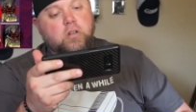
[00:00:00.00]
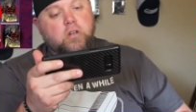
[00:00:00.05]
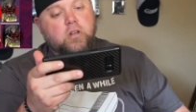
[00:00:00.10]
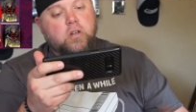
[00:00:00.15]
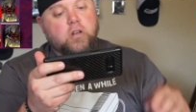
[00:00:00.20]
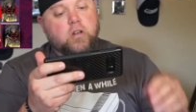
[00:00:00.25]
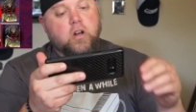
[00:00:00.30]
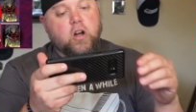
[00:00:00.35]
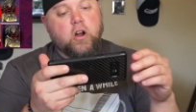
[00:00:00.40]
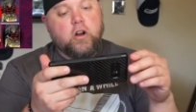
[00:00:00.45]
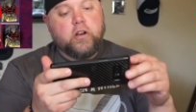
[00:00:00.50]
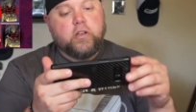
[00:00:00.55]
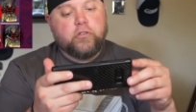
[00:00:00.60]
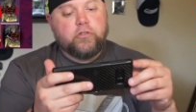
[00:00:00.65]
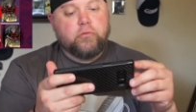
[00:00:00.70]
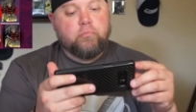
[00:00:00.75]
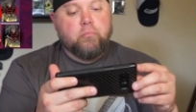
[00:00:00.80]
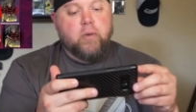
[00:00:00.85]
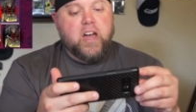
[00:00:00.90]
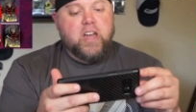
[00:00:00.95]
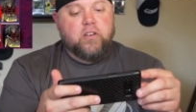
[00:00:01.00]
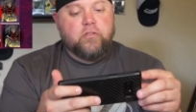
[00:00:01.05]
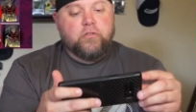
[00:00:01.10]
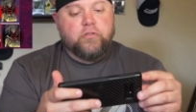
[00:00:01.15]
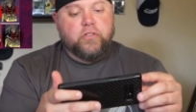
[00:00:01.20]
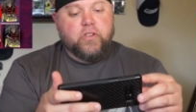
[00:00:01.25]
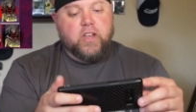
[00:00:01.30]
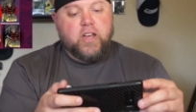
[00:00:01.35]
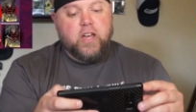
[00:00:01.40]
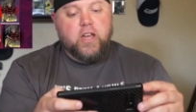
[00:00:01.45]
Uh, artist Mike
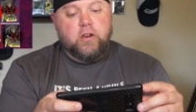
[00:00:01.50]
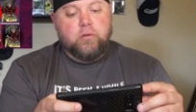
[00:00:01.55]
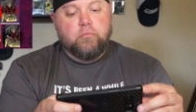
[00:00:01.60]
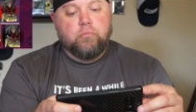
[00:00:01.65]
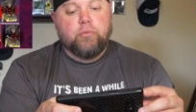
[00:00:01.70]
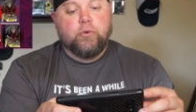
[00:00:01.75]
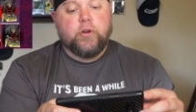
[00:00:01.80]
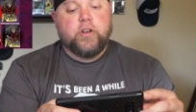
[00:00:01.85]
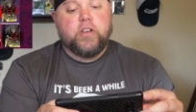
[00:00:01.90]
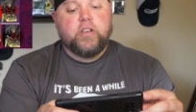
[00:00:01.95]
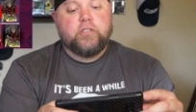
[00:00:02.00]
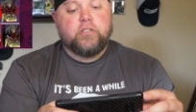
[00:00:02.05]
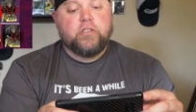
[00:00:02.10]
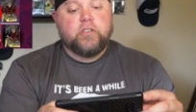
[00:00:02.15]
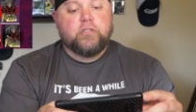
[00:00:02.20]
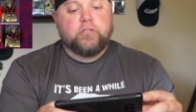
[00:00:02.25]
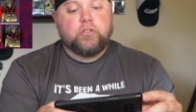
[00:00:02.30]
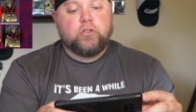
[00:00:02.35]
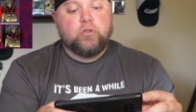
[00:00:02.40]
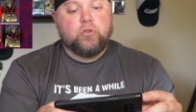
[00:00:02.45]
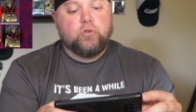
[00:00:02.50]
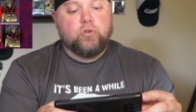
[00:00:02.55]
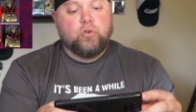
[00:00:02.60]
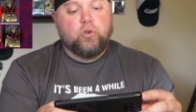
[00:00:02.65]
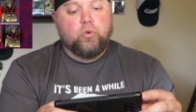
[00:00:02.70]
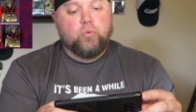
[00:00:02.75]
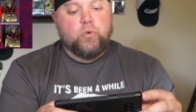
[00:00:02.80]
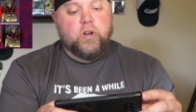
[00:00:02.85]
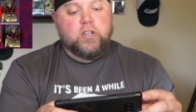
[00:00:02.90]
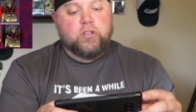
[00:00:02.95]
Flynn brings his
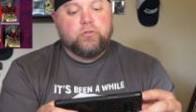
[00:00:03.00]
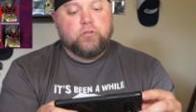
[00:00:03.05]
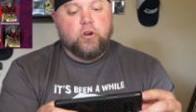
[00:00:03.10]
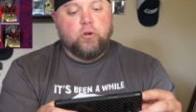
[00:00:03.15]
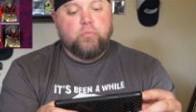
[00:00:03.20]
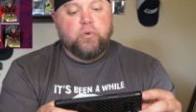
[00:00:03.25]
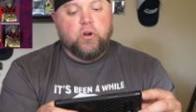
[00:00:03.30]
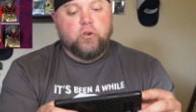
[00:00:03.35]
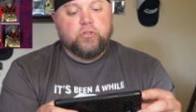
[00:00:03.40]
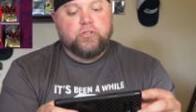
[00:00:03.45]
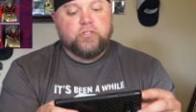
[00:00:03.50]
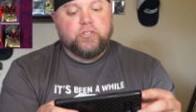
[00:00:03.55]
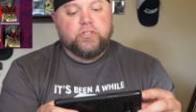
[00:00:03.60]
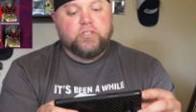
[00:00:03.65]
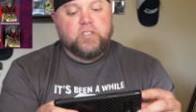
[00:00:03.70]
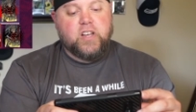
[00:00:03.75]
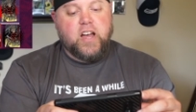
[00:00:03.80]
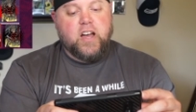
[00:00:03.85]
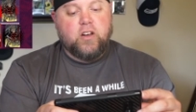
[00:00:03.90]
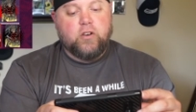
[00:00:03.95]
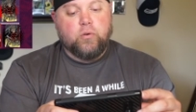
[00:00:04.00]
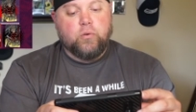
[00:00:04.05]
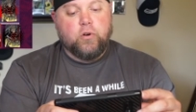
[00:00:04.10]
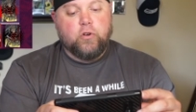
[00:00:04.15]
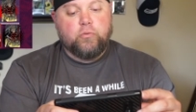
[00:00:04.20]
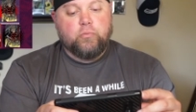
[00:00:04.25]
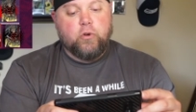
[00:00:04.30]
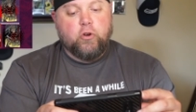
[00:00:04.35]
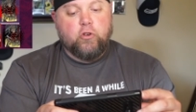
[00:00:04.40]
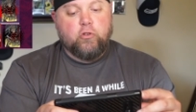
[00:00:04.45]
cool retro poster style to
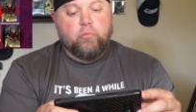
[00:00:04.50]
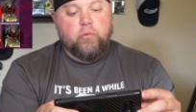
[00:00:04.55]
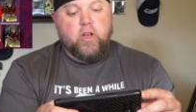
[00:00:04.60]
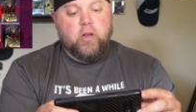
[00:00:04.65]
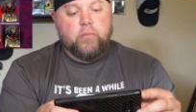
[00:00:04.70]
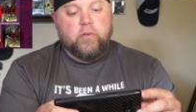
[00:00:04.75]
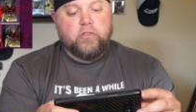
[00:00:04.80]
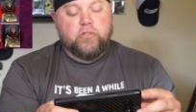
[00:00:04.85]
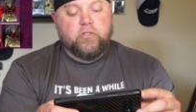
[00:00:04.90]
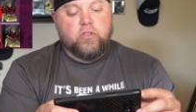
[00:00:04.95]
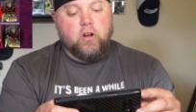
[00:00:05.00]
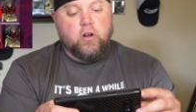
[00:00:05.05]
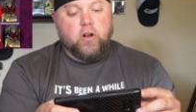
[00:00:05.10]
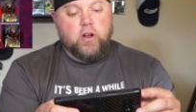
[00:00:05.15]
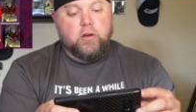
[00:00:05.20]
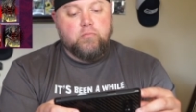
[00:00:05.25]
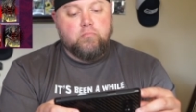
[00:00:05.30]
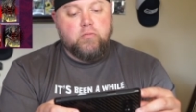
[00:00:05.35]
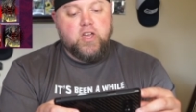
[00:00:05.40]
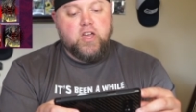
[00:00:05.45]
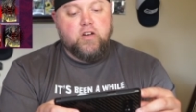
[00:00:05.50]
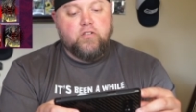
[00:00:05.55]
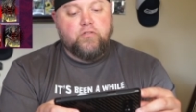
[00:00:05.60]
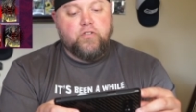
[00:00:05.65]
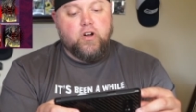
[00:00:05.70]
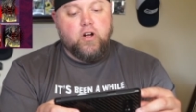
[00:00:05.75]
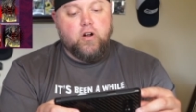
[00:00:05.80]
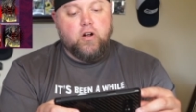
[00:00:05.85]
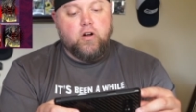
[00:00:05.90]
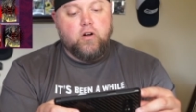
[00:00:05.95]
Rosemary's Baby starring Mia
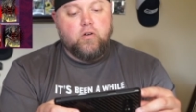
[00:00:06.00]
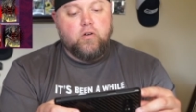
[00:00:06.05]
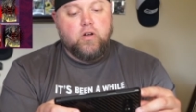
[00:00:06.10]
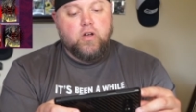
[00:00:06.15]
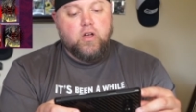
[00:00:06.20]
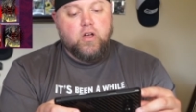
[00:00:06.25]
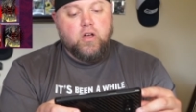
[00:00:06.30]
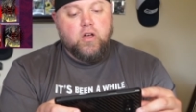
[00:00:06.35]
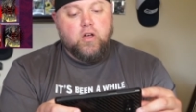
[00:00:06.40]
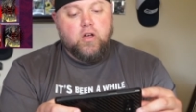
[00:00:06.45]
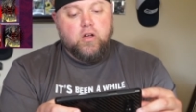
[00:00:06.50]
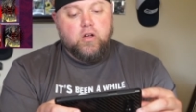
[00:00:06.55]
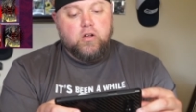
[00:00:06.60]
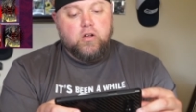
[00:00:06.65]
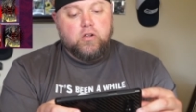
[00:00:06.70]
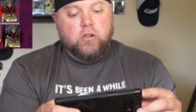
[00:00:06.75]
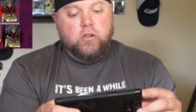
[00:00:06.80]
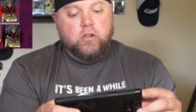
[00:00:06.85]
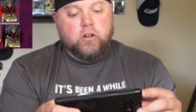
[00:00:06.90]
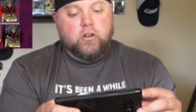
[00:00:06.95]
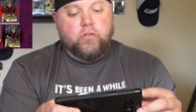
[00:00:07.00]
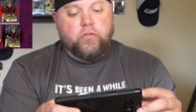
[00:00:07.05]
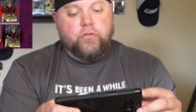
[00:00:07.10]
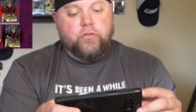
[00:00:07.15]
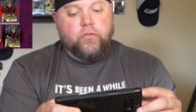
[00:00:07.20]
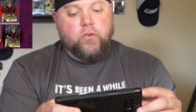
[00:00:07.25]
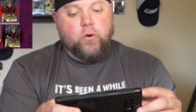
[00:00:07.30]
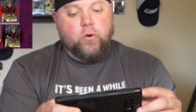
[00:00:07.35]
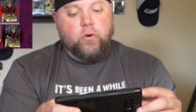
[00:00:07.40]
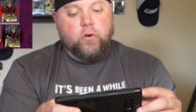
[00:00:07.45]
Farrow. Look
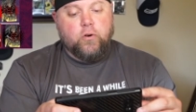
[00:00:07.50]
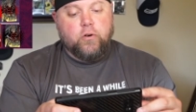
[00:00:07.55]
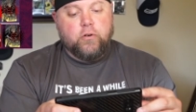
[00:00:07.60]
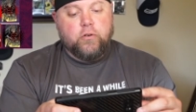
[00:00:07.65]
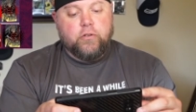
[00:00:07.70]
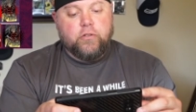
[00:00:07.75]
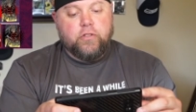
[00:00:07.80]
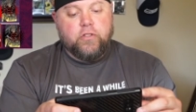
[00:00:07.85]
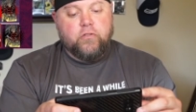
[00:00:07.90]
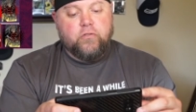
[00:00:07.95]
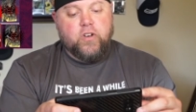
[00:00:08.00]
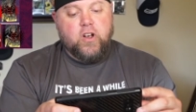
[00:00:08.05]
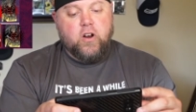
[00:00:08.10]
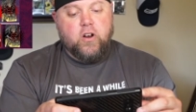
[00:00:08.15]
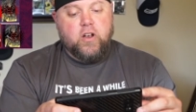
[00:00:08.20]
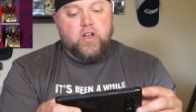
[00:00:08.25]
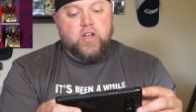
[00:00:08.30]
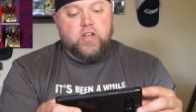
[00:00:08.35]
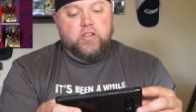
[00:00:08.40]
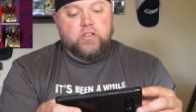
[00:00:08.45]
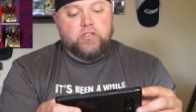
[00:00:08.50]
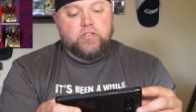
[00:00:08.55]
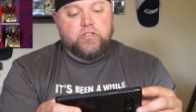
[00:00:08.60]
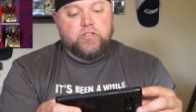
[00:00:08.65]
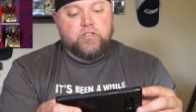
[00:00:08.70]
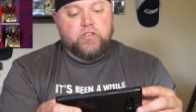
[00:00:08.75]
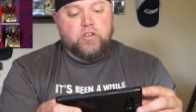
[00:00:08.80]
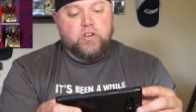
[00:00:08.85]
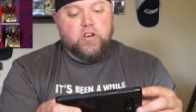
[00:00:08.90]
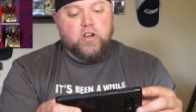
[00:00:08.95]
for the
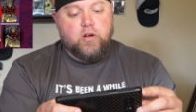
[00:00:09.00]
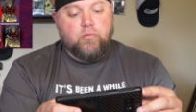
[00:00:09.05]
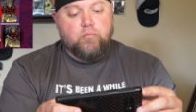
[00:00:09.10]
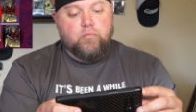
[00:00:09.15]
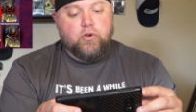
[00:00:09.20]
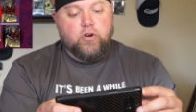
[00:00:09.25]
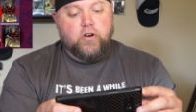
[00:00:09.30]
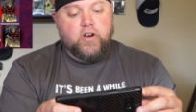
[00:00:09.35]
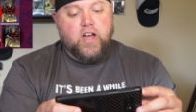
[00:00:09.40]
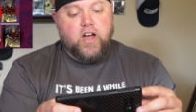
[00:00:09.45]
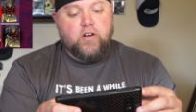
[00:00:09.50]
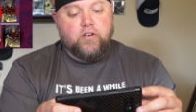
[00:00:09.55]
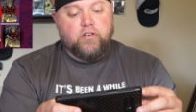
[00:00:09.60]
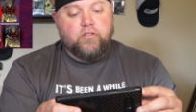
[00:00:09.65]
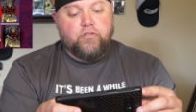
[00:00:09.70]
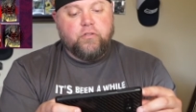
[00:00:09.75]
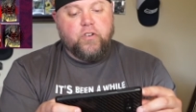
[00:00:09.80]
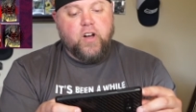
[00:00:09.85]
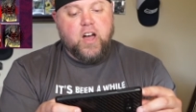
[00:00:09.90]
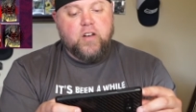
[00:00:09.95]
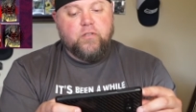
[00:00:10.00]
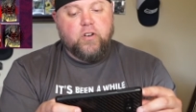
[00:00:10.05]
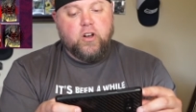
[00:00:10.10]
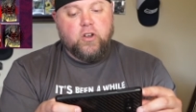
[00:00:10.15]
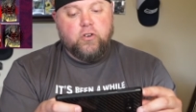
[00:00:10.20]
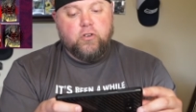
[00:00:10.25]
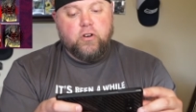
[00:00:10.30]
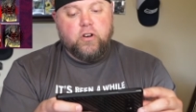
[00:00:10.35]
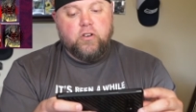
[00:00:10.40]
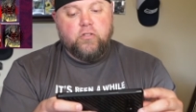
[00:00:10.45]
variants numbered out of five
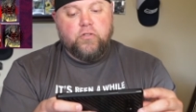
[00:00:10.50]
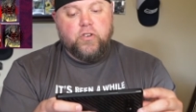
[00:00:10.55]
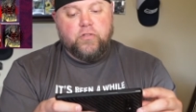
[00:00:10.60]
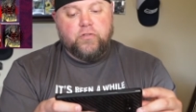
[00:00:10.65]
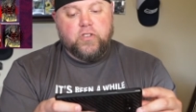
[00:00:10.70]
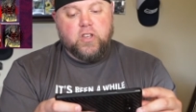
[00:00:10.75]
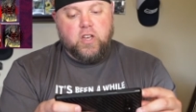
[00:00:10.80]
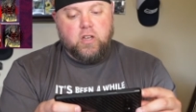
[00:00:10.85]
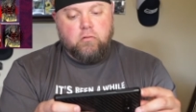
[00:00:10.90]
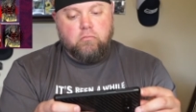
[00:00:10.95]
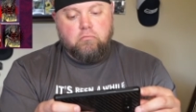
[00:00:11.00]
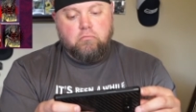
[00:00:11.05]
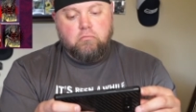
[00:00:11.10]
hundred fifty.